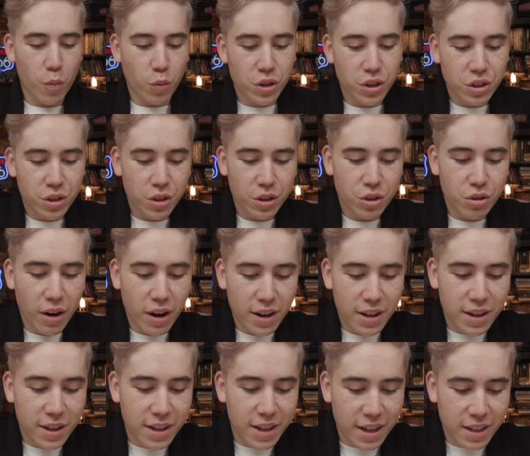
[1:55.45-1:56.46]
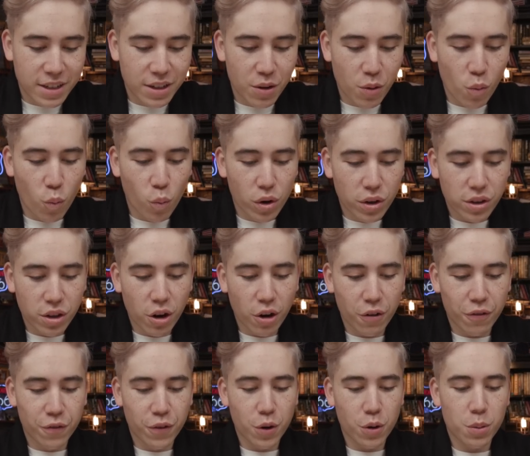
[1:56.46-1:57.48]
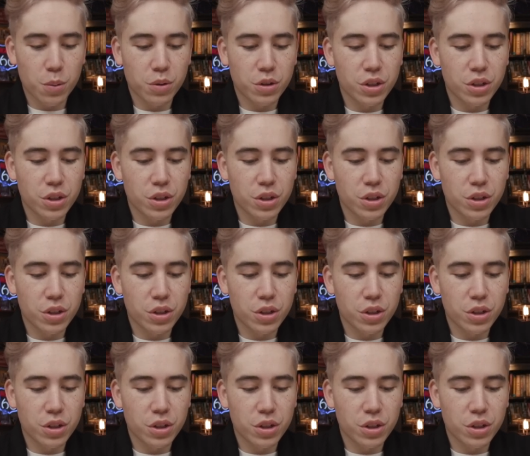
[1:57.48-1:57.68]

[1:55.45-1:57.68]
We're just gonna try to connect it with our phone